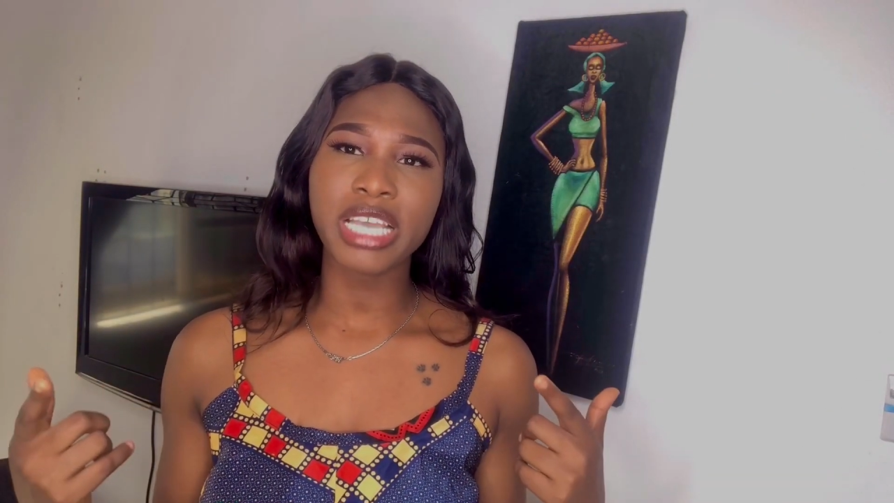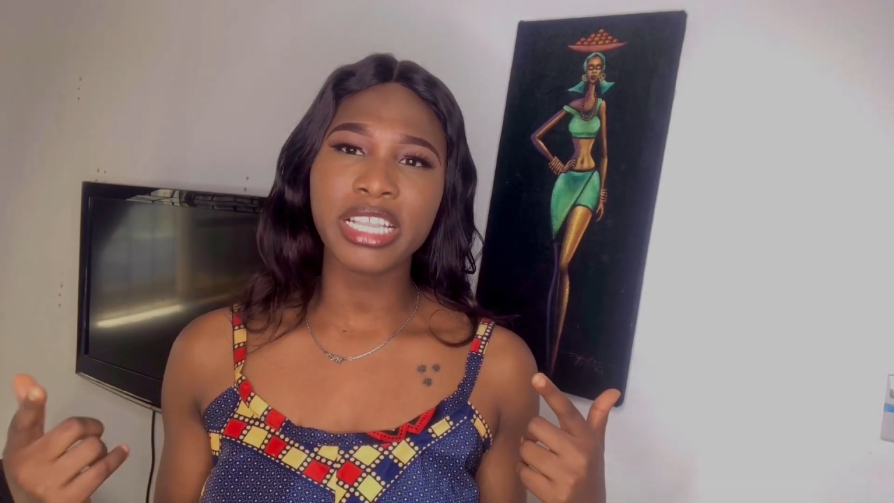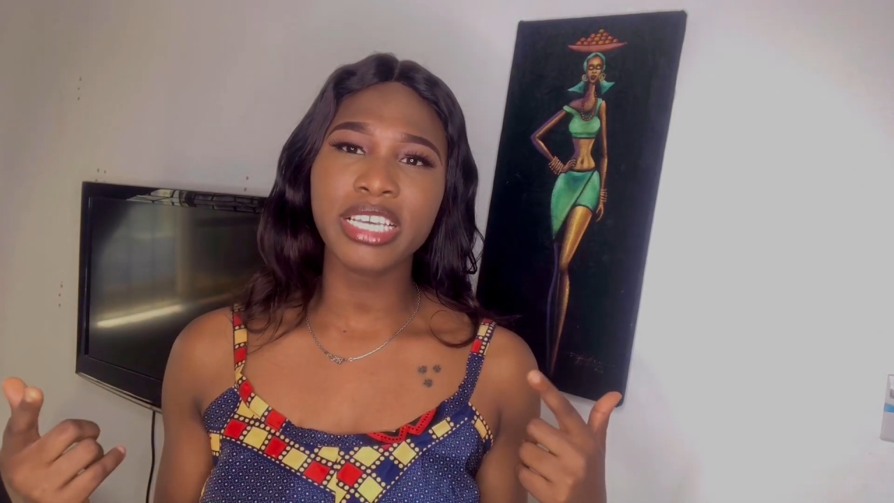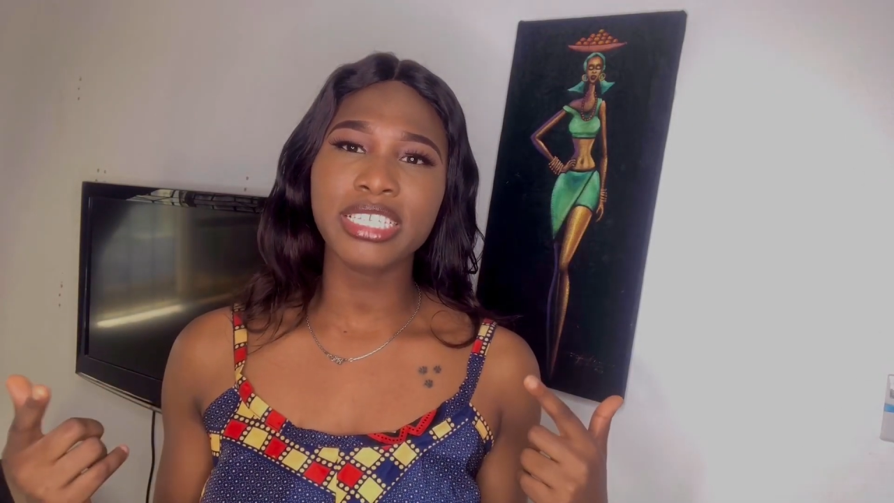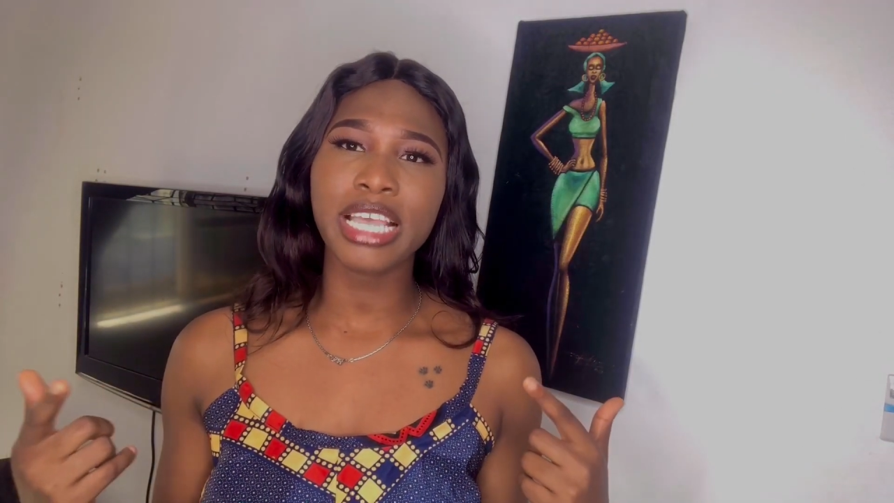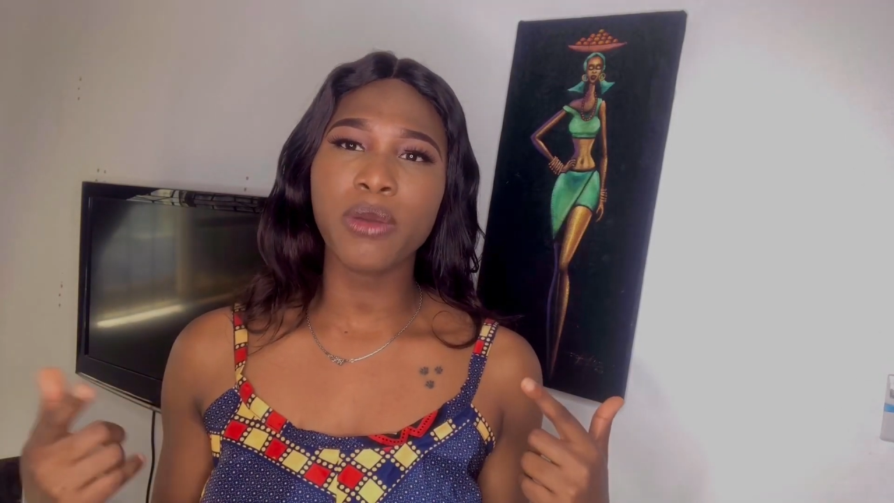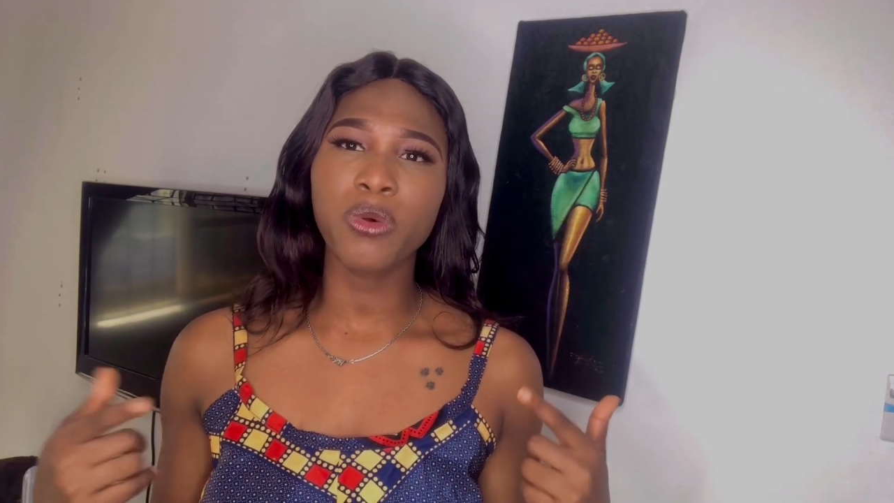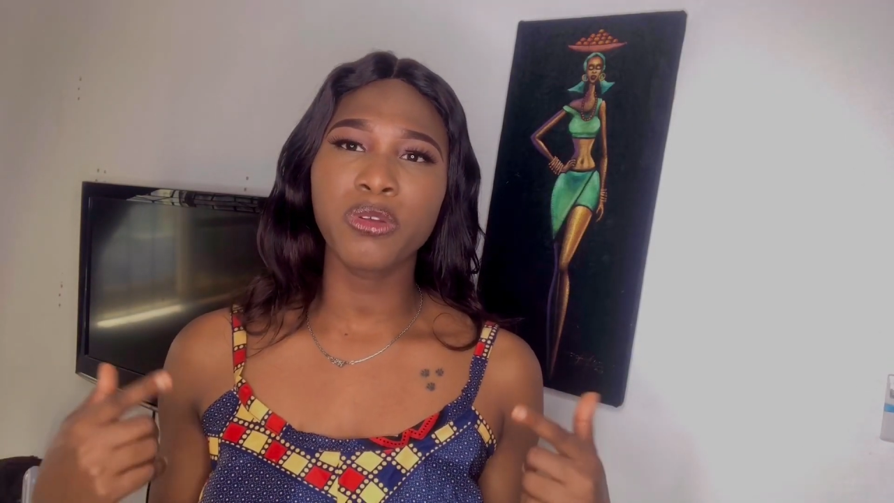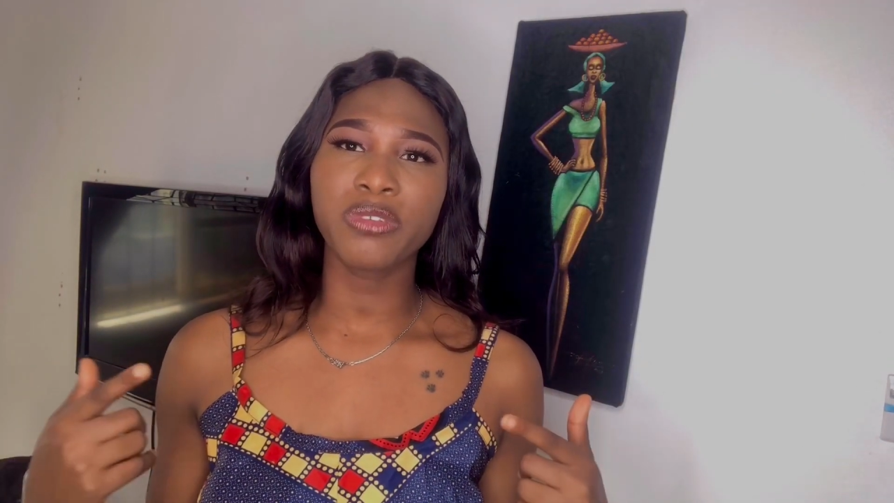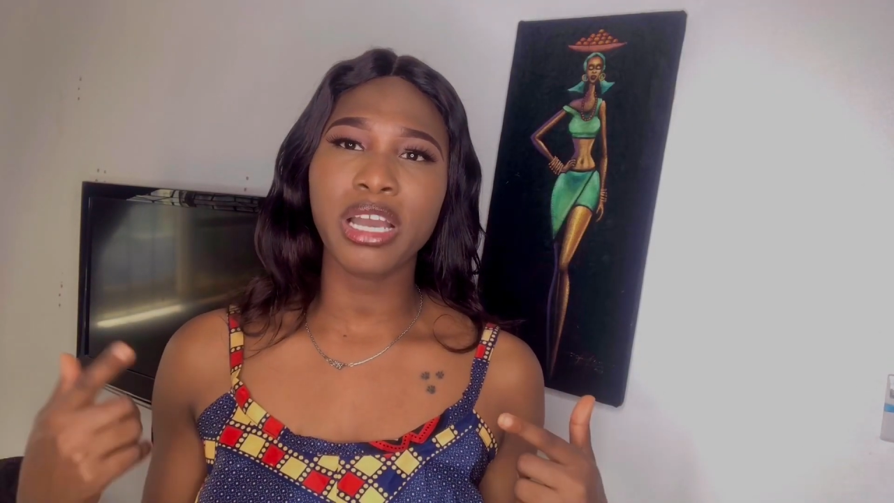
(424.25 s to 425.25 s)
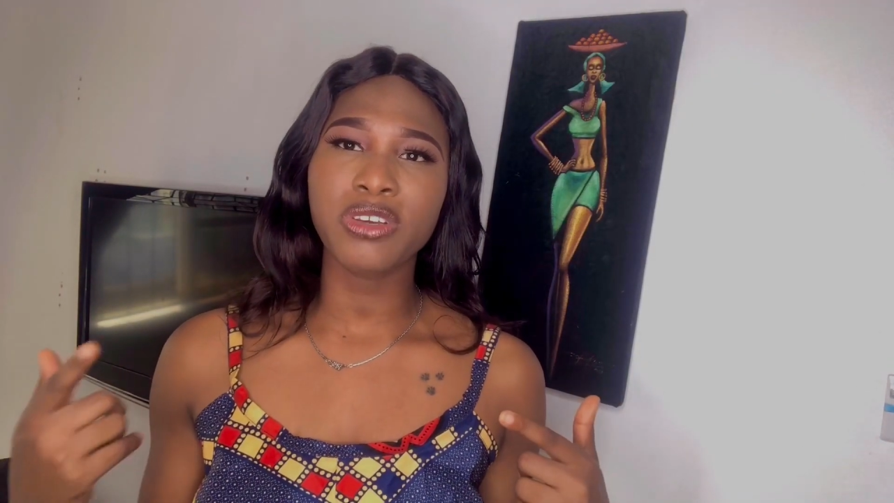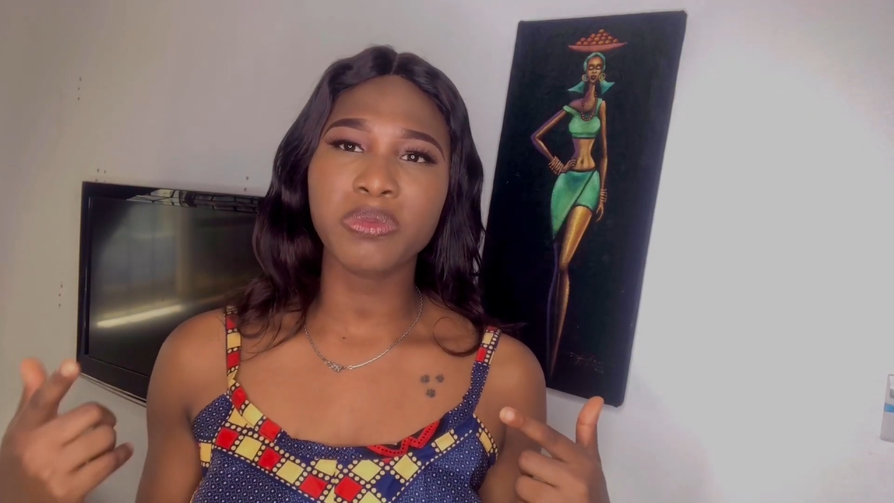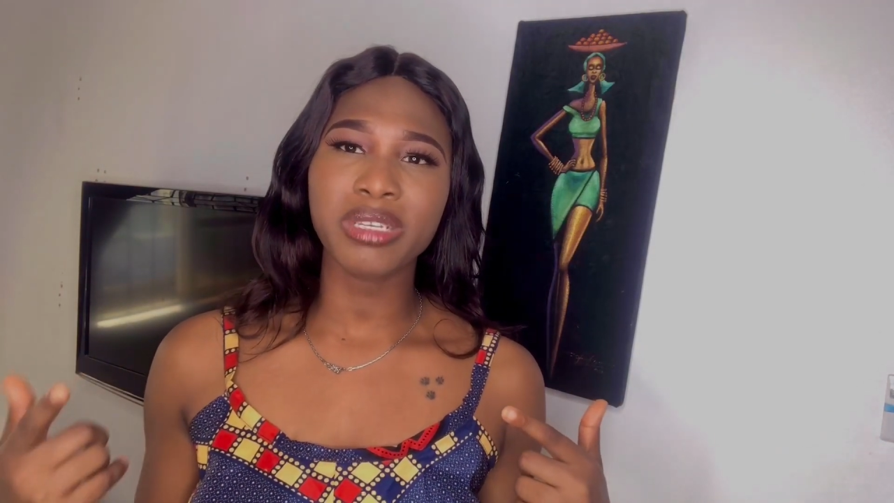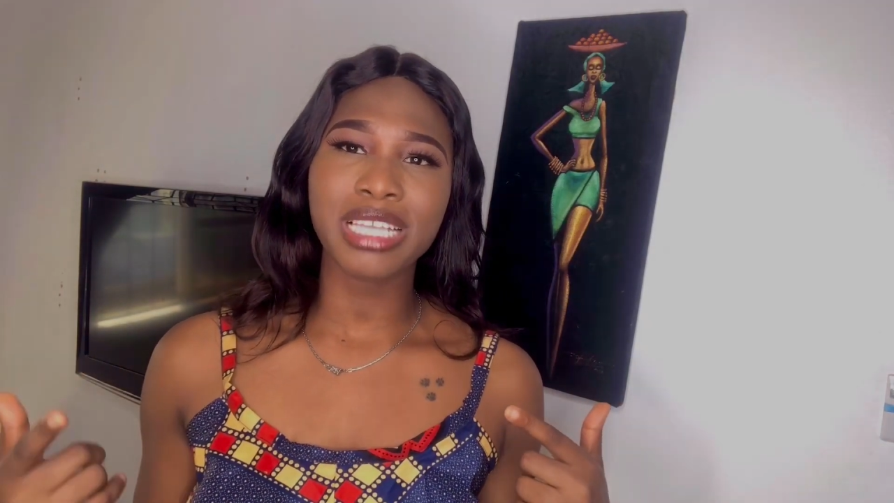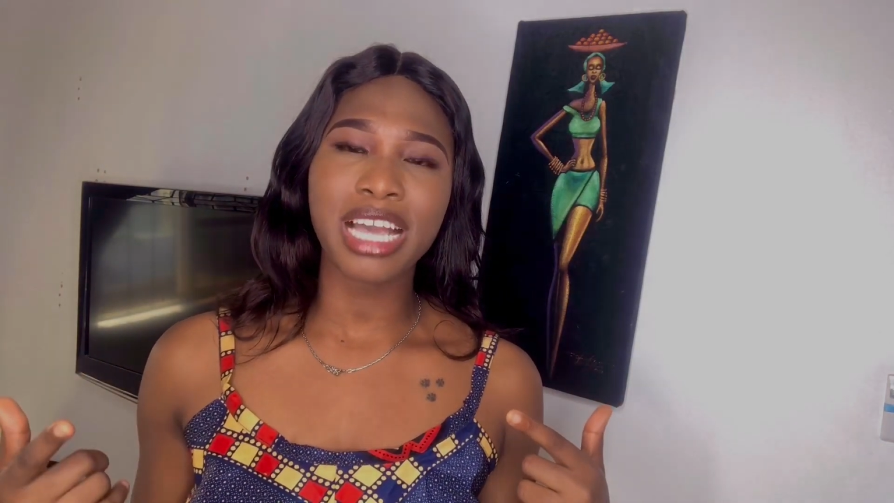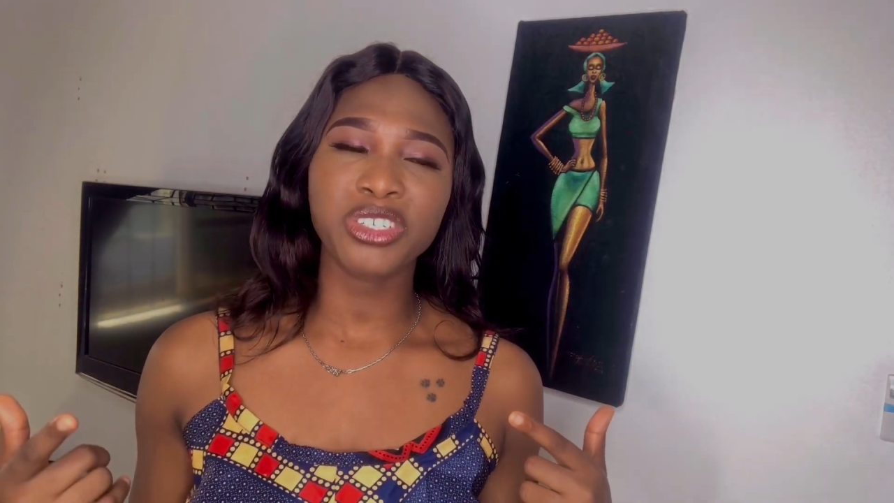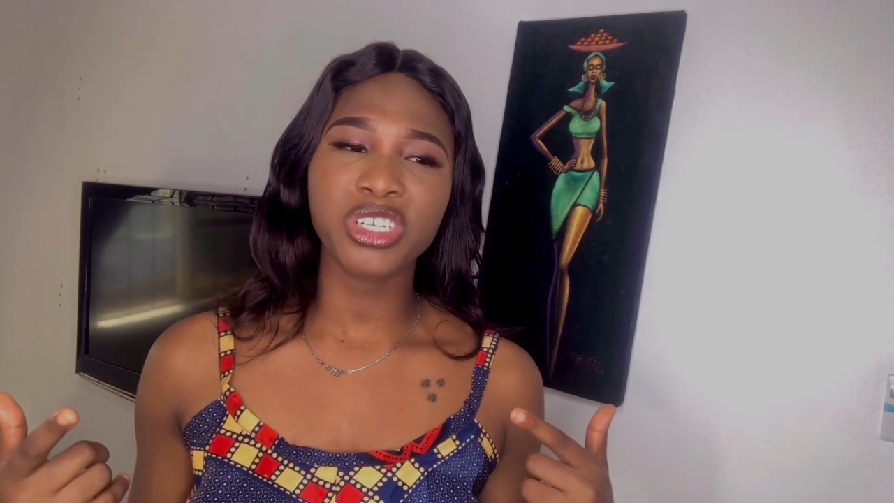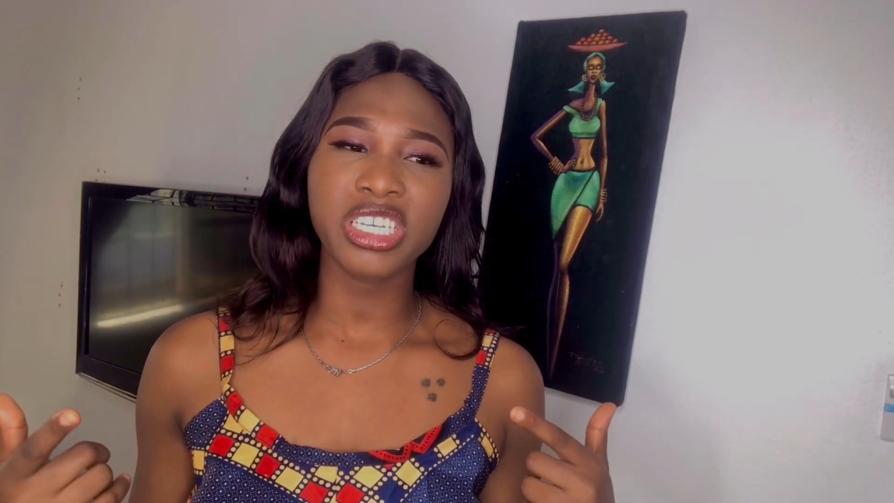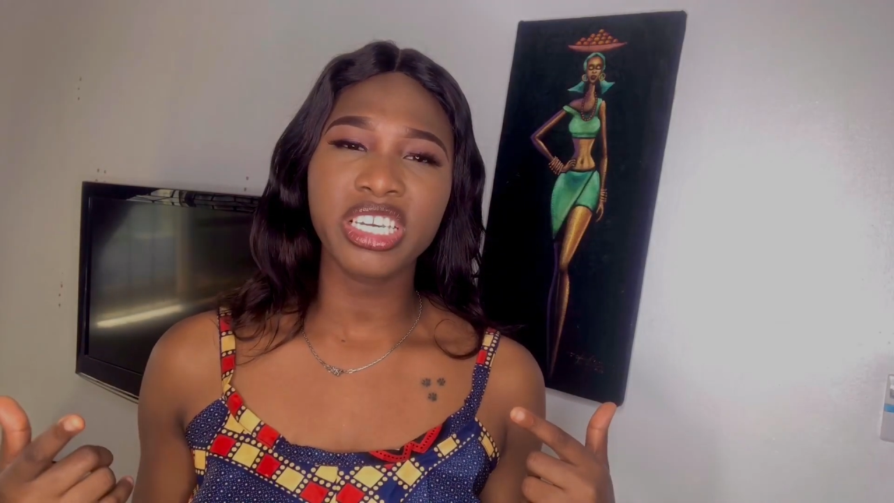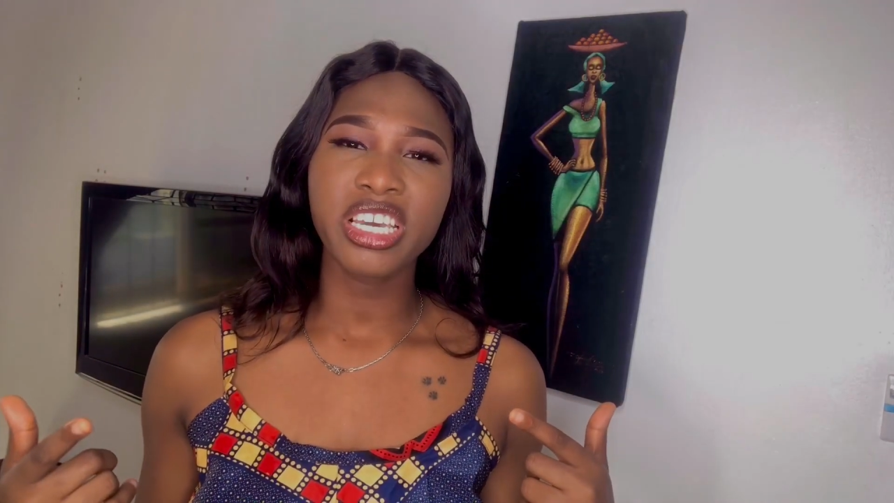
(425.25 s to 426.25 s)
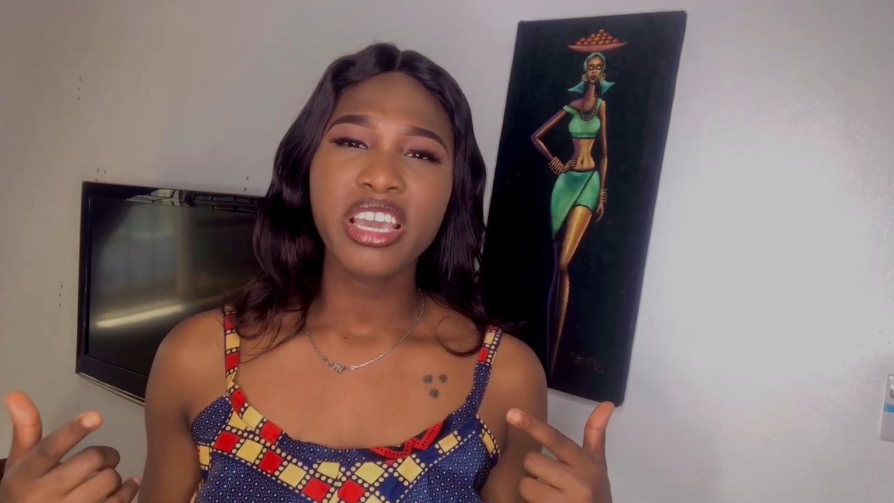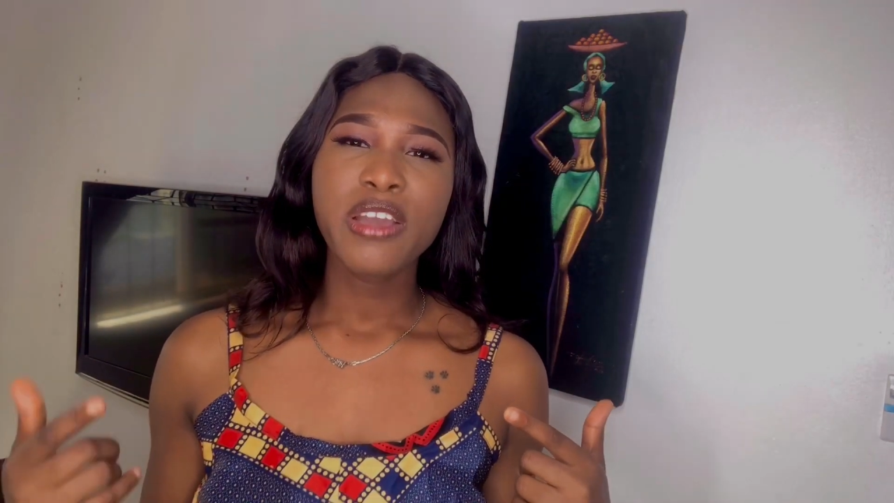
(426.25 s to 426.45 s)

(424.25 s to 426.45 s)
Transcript: I think he's like one of the housemates that actually